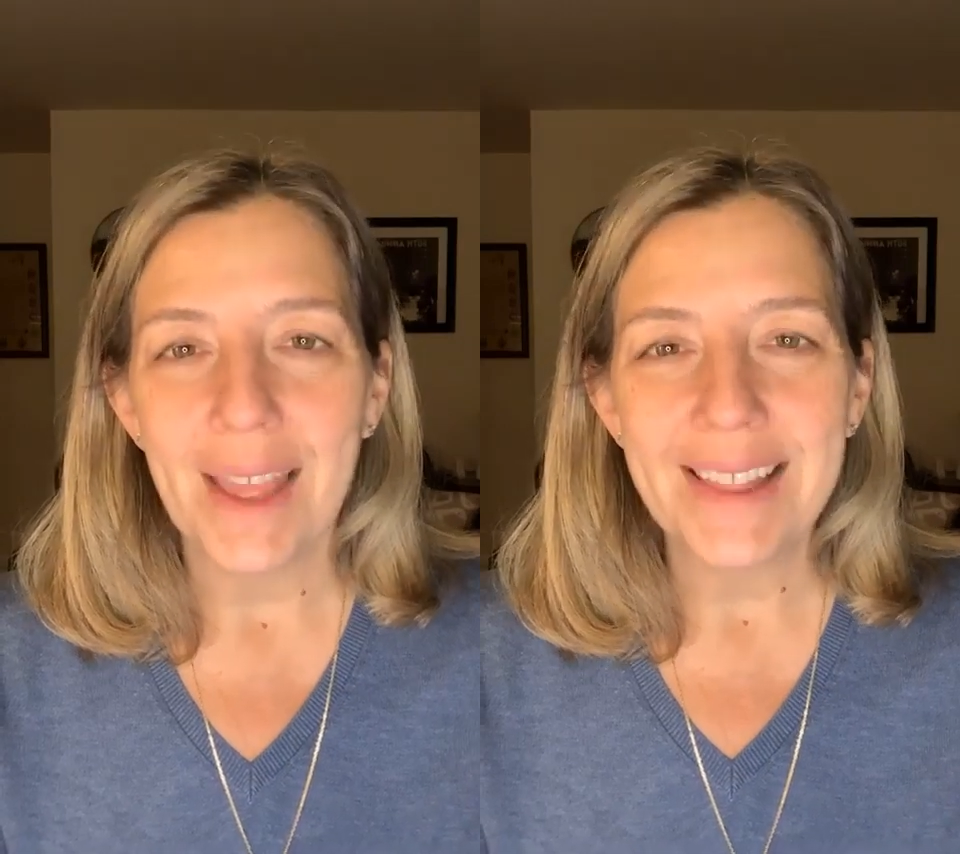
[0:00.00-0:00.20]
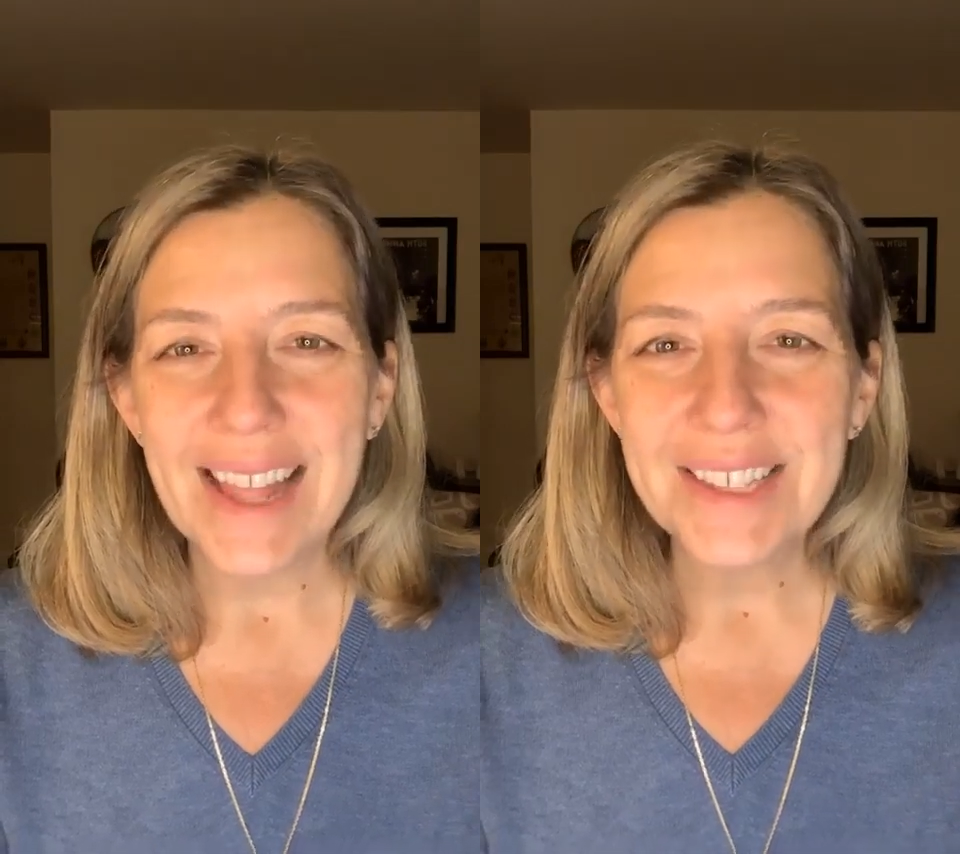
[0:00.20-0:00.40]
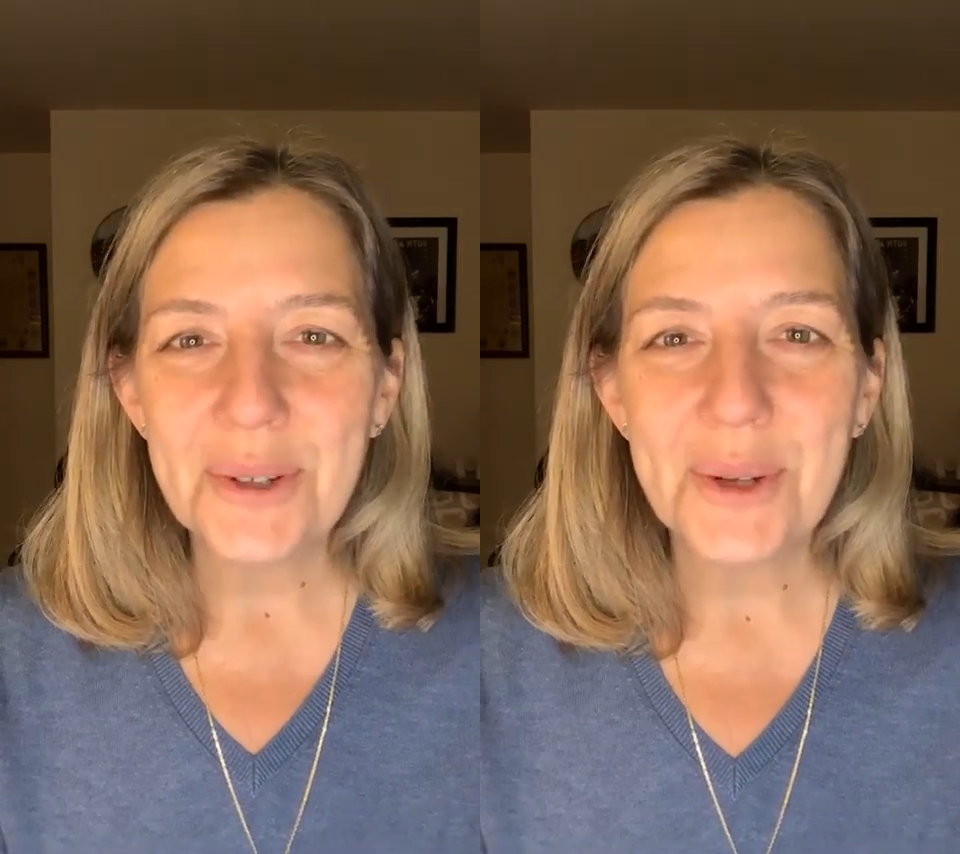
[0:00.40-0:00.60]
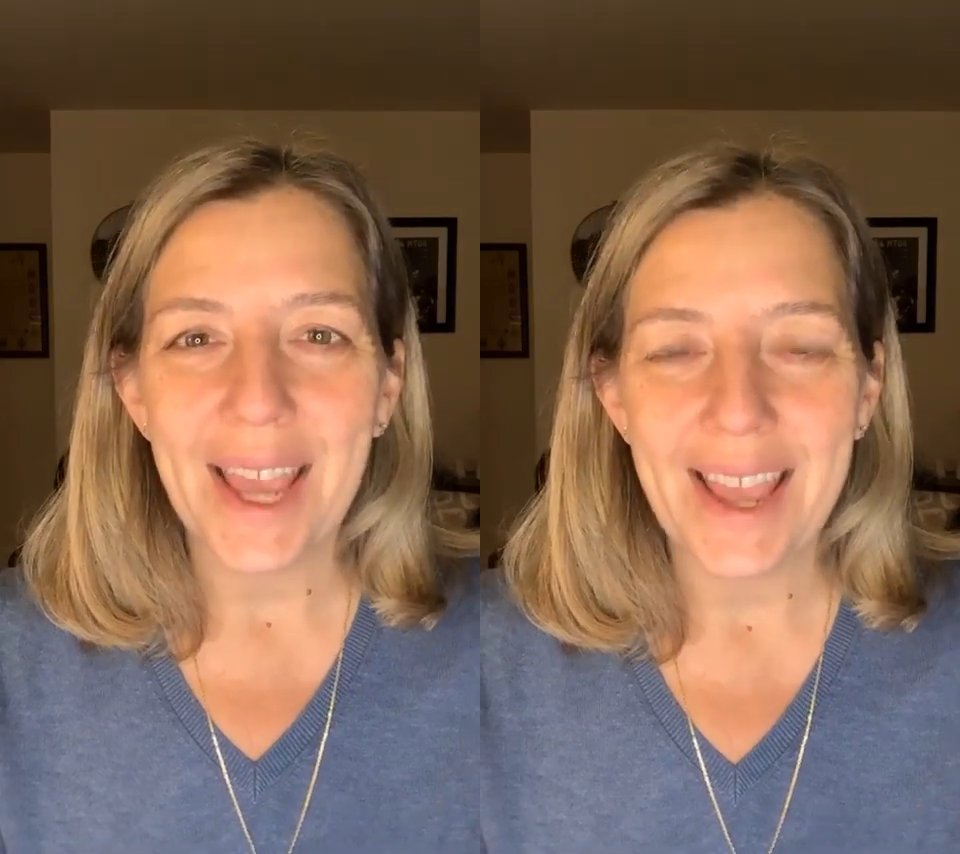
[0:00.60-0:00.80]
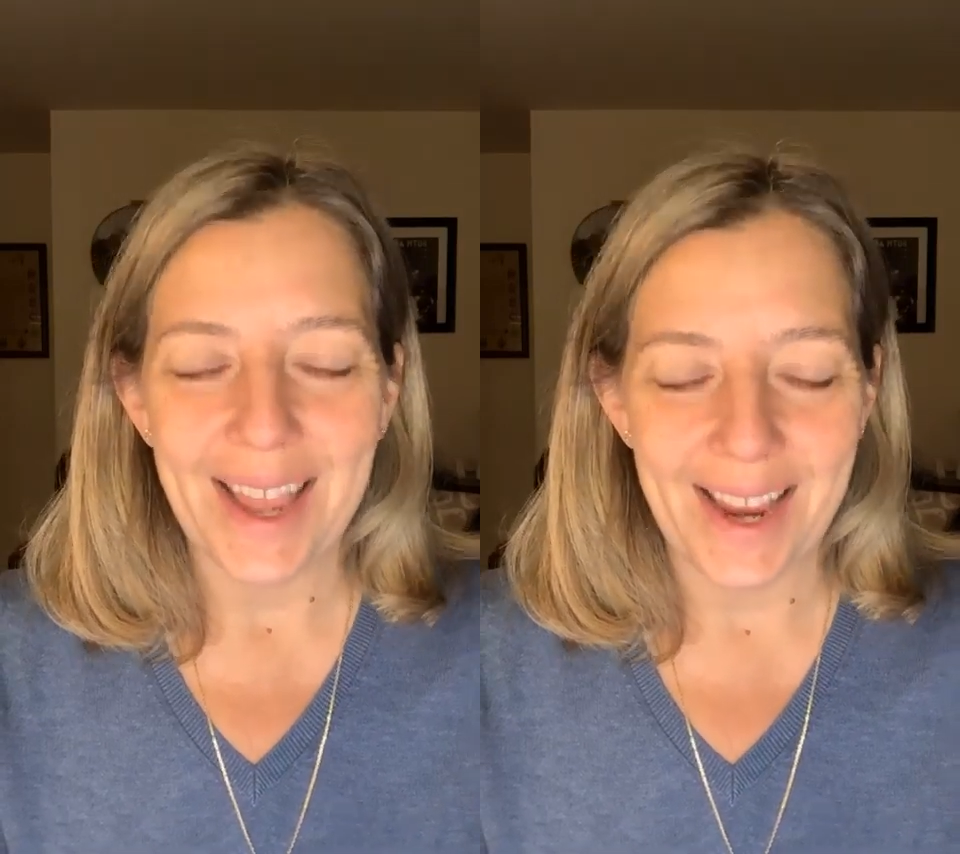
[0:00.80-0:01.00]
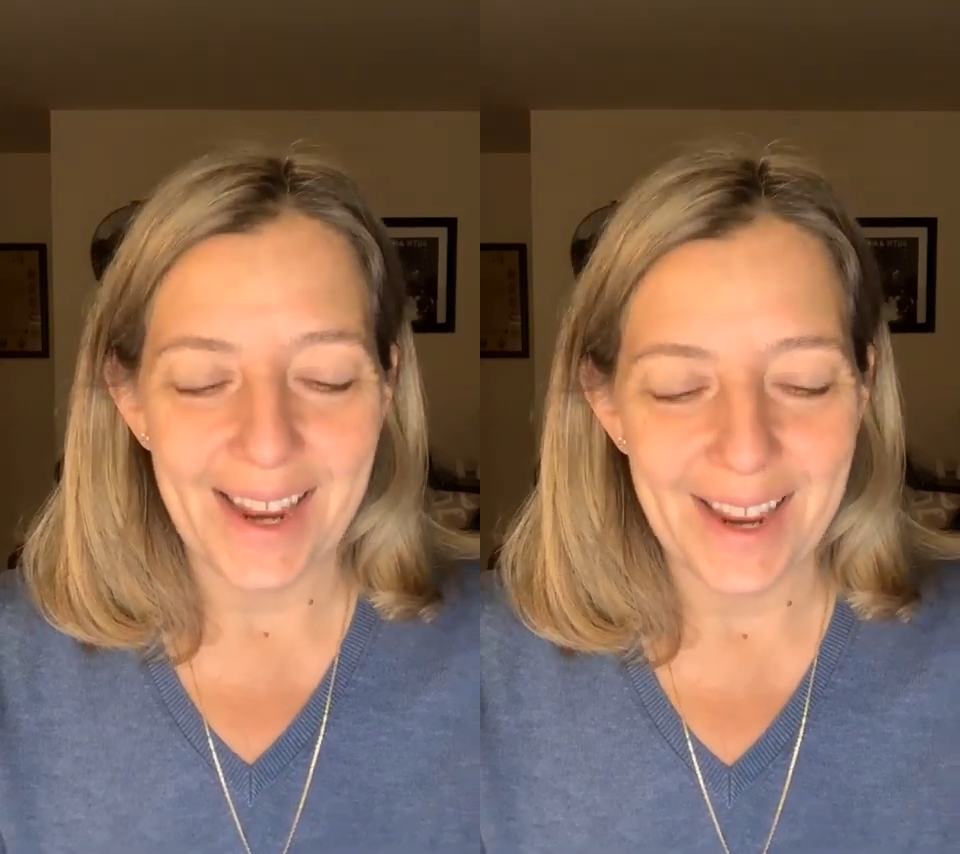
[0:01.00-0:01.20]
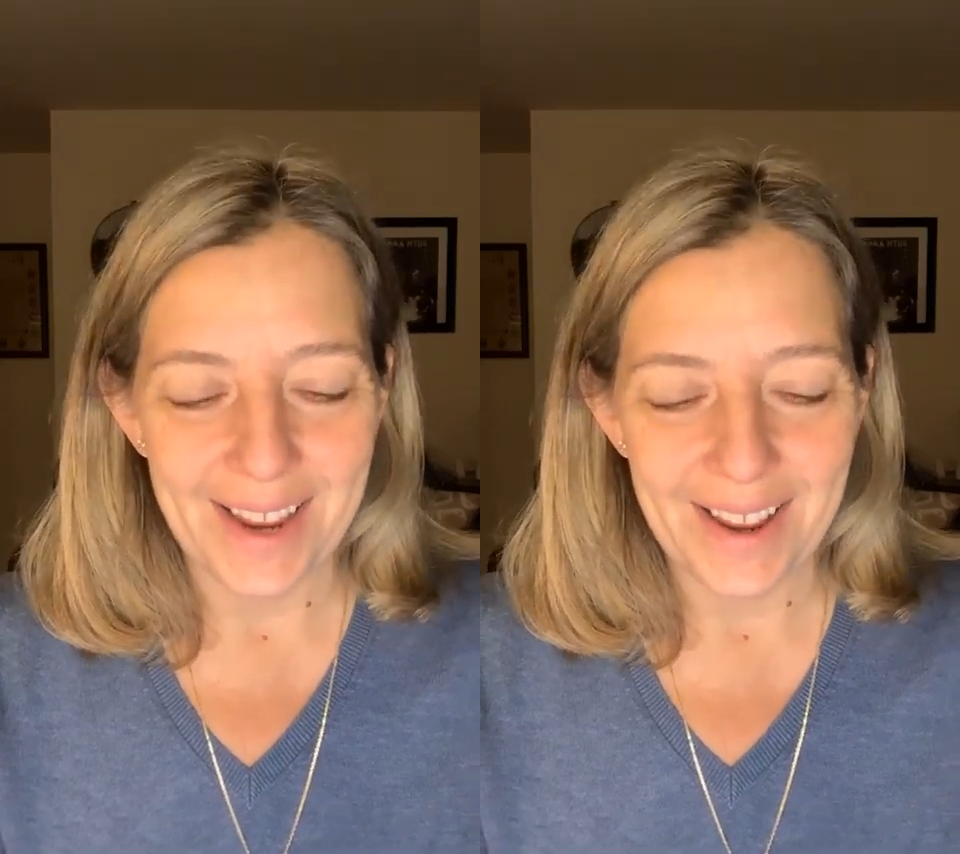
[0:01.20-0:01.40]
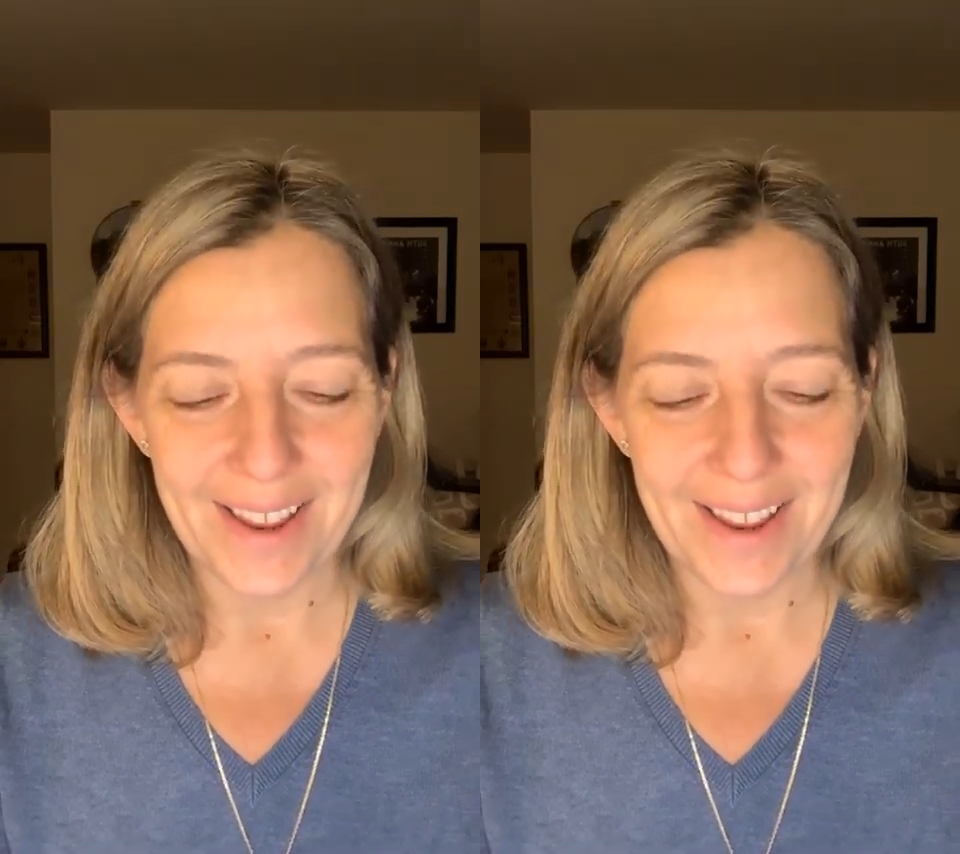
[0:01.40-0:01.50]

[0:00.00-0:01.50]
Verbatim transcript: And that's okay,